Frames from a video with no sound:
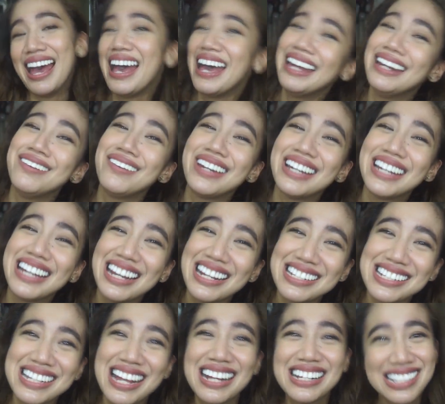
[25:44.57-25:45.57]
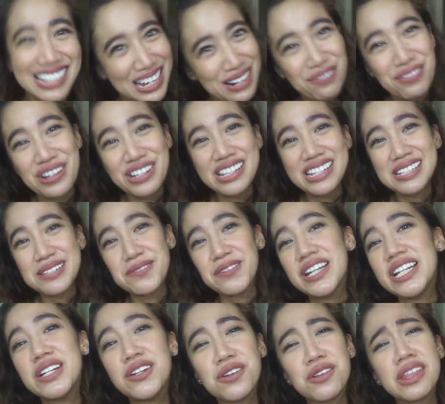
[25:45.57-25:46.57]
Anyway, guys, that's it for this
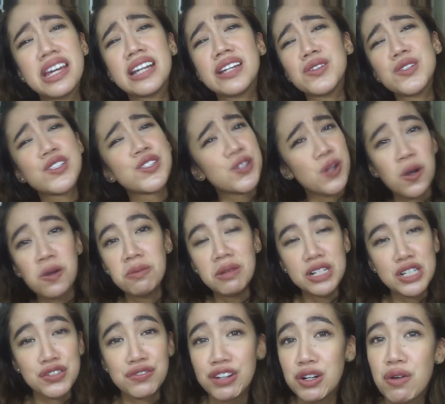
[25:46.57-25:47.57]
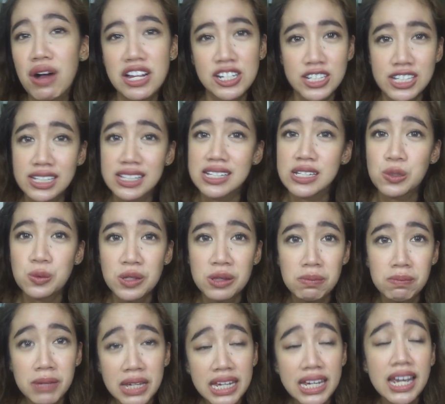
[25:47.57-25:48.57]
video. Thank you so much for watching this
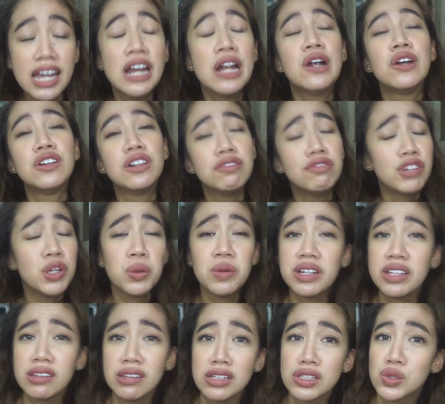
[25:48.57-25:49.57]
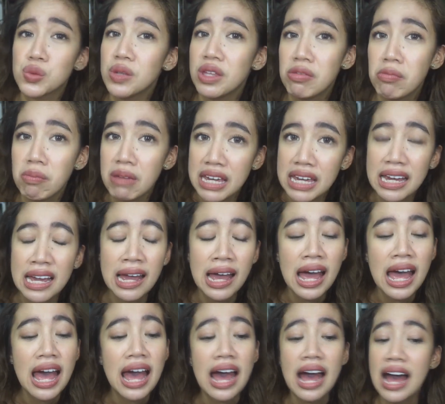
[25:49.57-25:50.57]
with me, reviewing this with me.
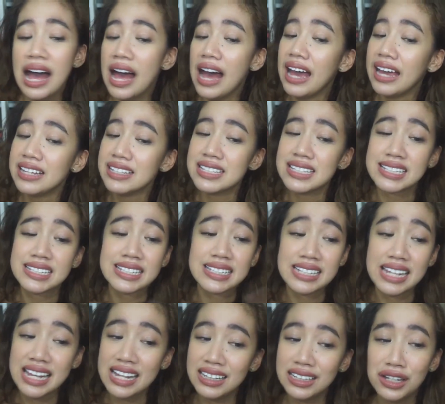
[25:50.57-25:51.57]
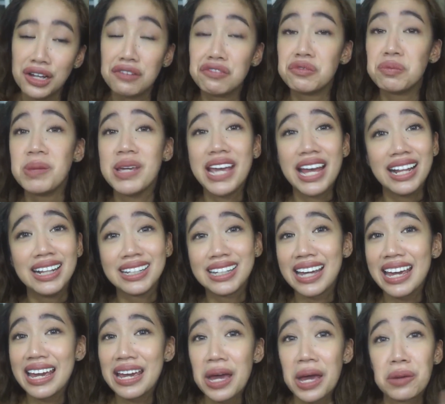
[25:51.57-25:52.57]
I still love
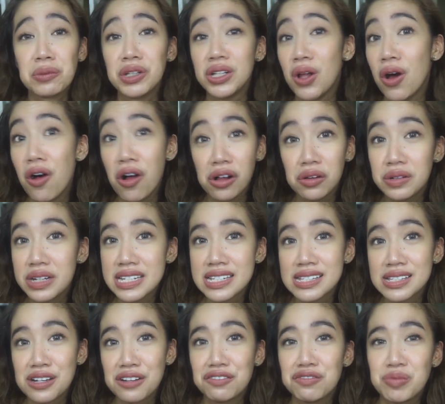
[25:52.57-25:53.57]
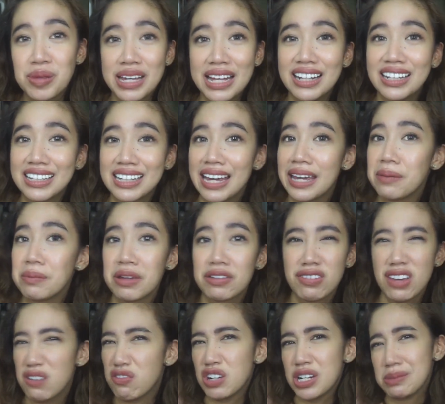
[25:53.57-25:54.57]
BLK. I will always love BLK. My
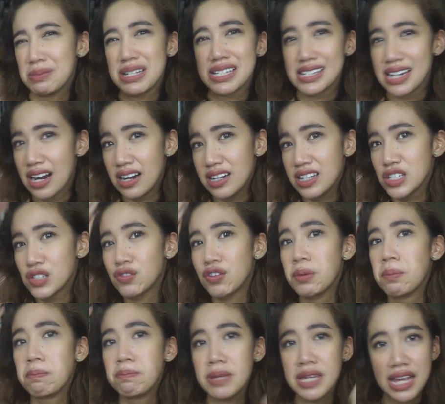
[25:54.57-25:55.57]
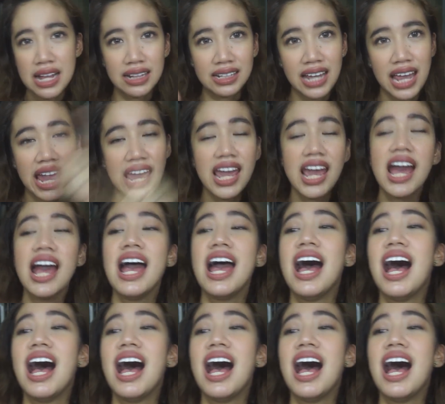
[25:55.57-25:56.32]
favorite mascara is from BLK.